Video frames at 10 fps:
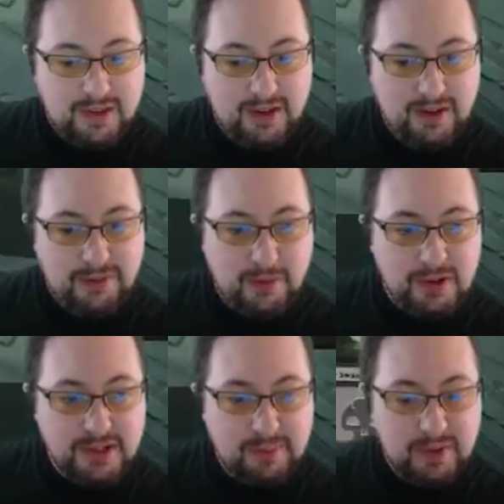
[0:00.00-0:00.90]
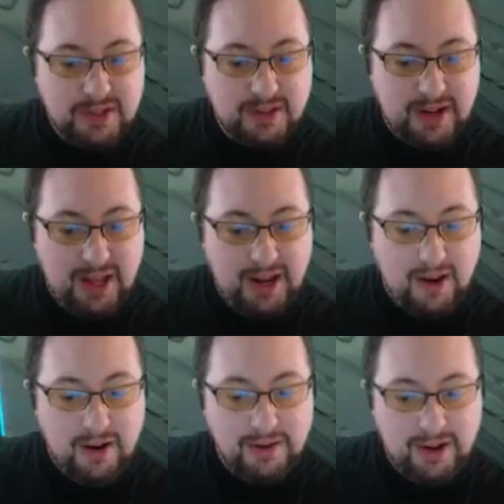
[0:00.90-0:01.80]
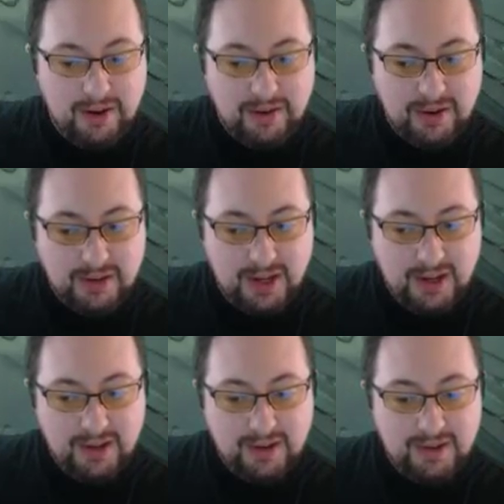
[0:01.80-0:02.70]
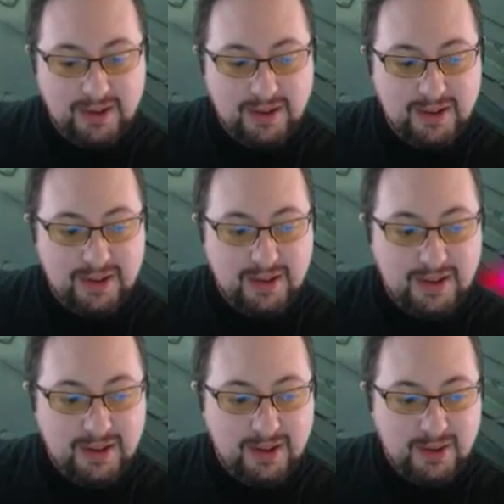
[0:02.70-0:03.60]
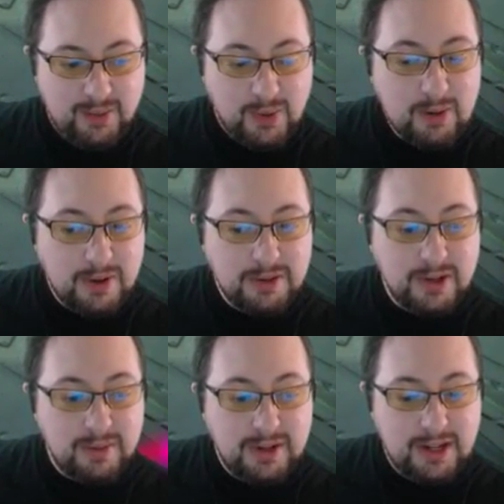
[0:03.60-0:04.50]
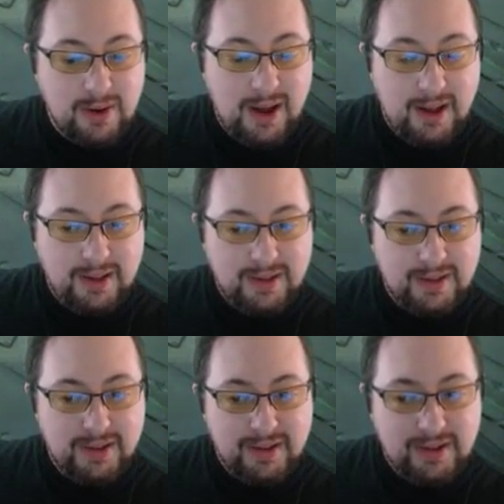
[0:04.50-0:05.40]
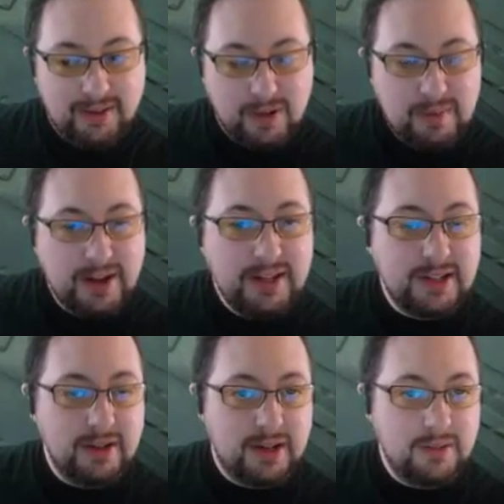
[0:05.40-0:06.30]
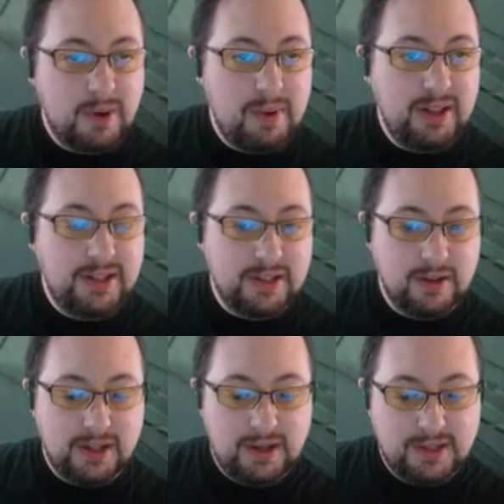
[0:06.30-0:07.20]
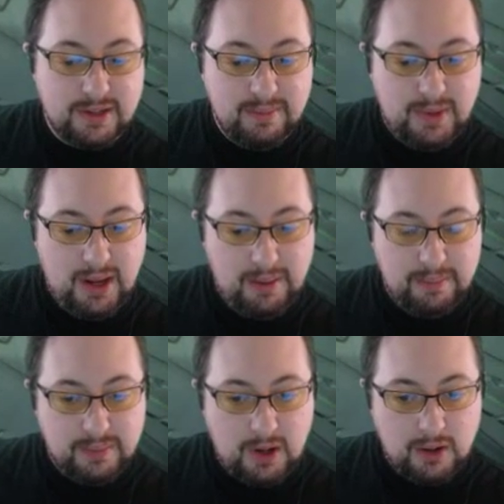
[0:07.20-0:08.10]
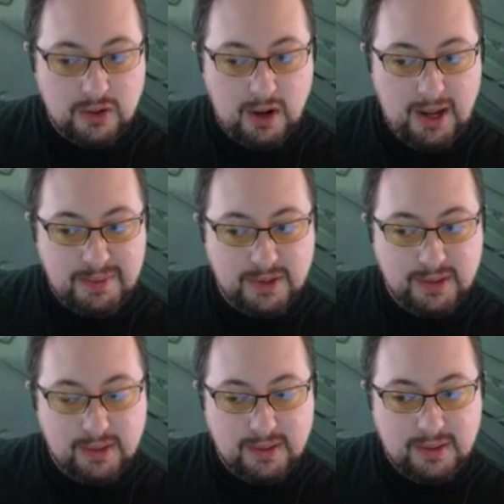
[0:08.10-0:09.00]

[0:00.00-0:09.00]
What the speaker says: Unfortunately, that puts us on 8. Oh no. Okay. We were doing really well. We might need to look into some card draw options.